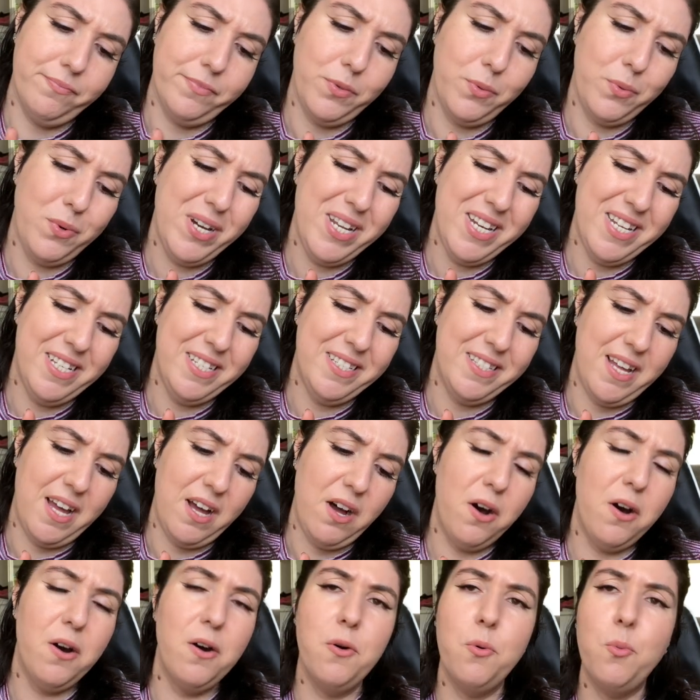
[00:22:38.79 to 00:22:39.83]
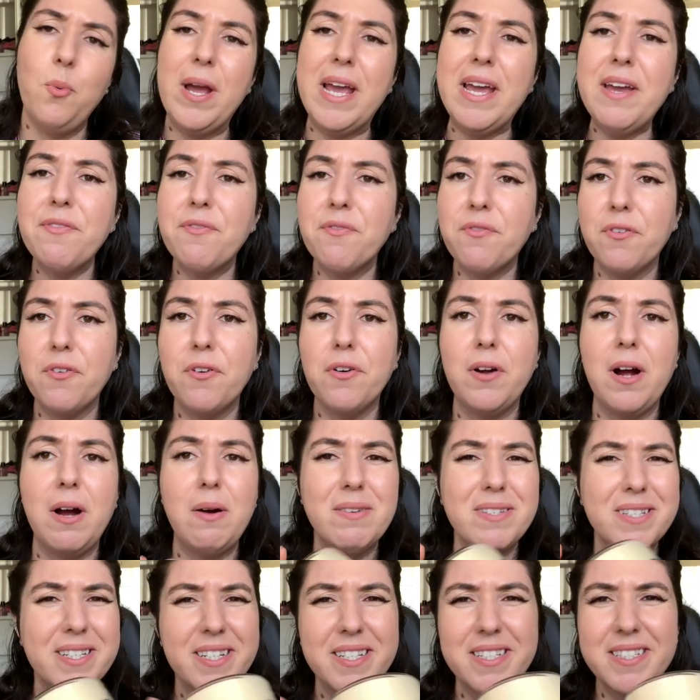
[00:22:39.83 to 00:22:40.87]
What is that? Oh, wafer. I
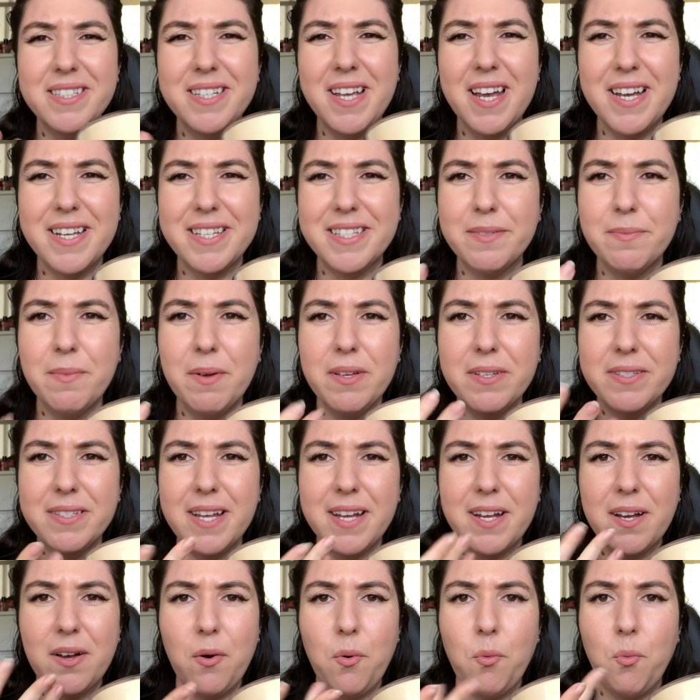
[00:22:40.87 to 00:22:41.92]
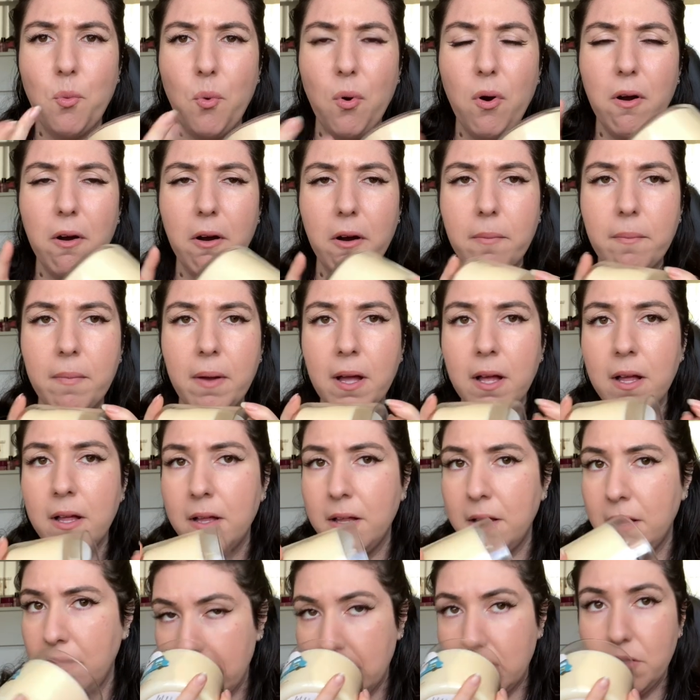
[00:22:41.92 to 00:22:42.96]
was gonna say it smells like warm.
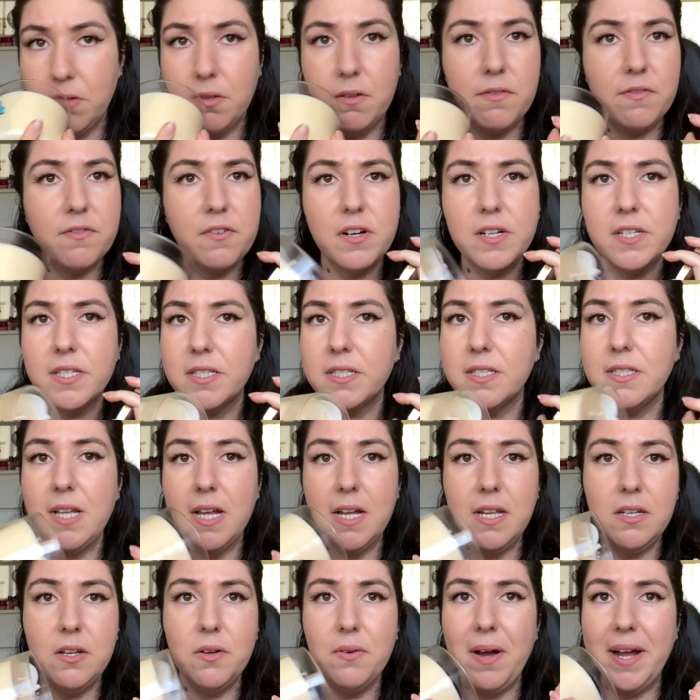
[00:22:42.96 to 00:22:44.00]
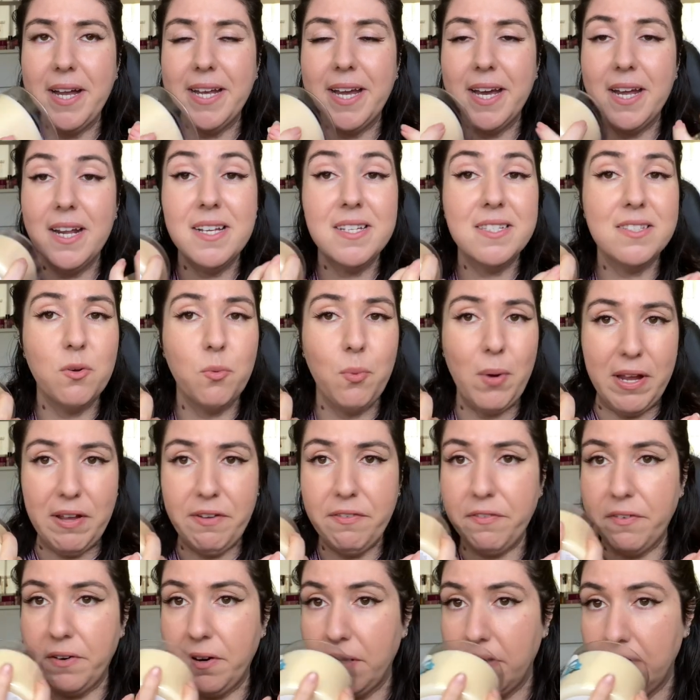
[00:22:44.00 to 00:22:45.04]
So the first scent note I get is the
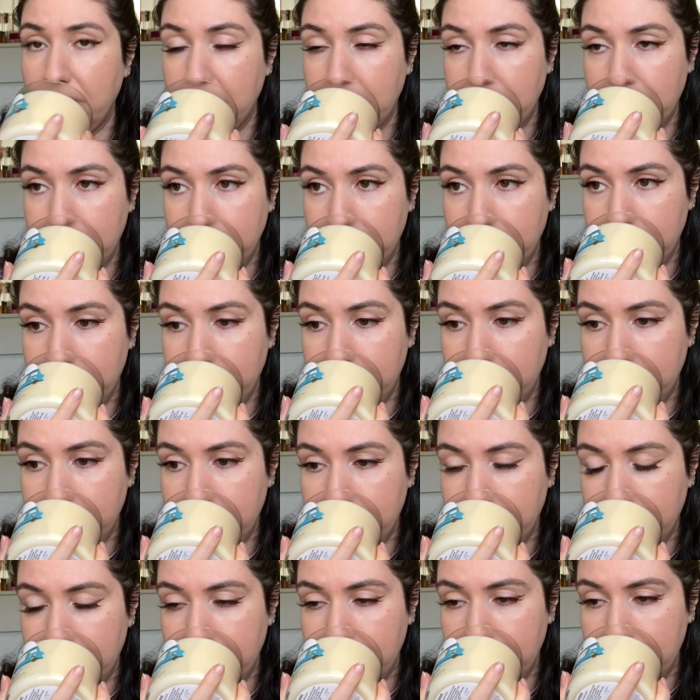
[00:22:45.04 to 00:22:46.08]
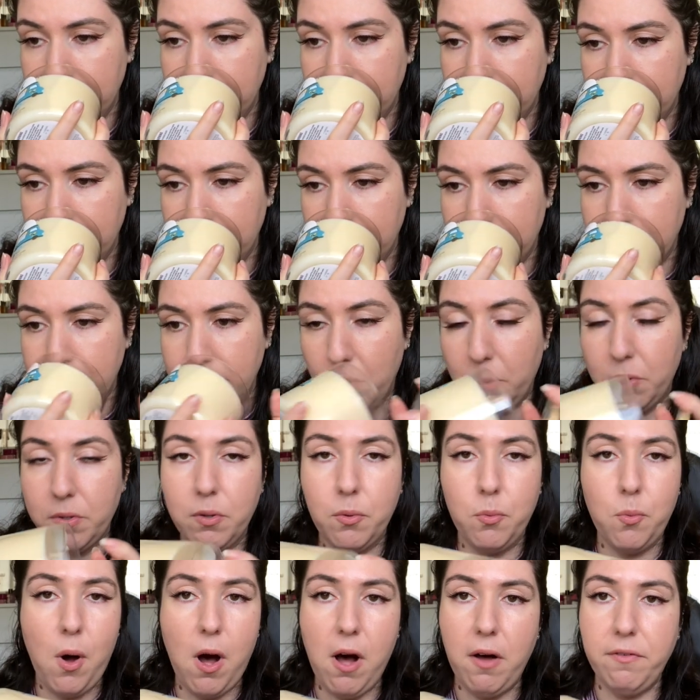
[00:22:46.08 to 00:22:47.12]
wafer or
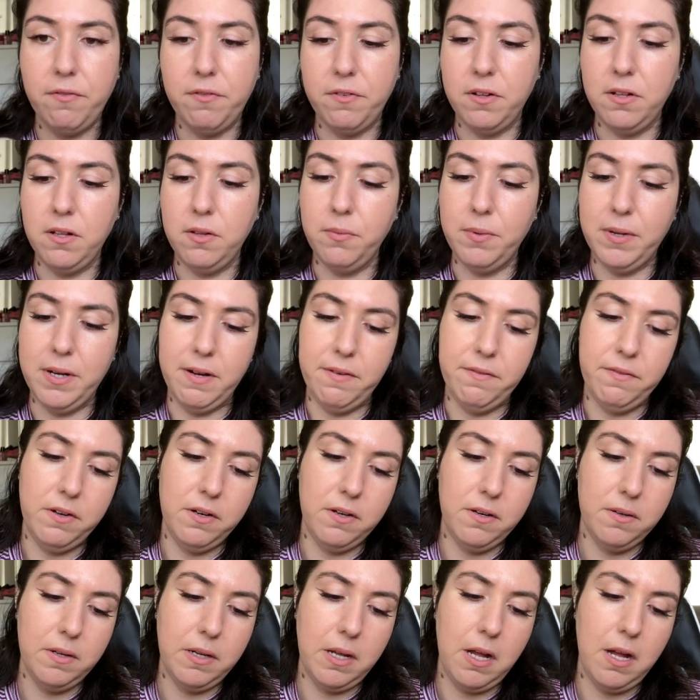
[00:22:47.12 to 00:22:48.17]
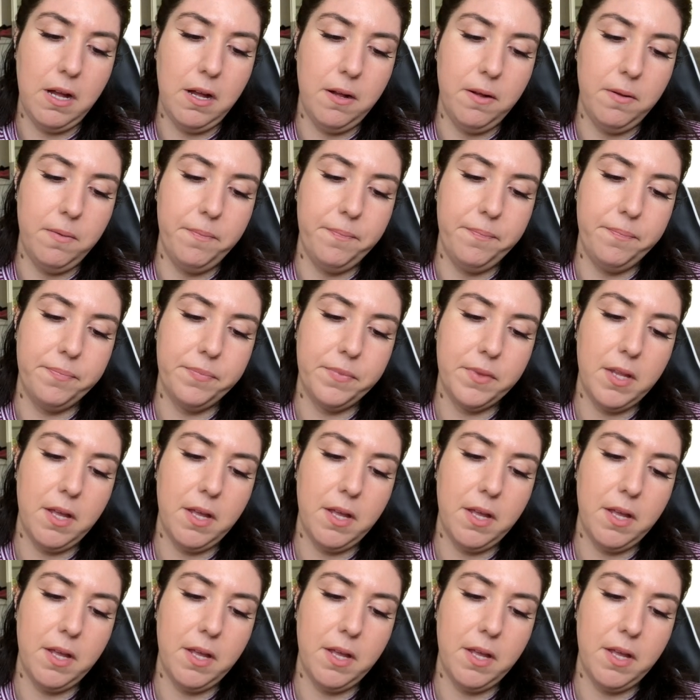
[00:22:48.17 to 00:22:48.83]
the waffle, whatever. Um,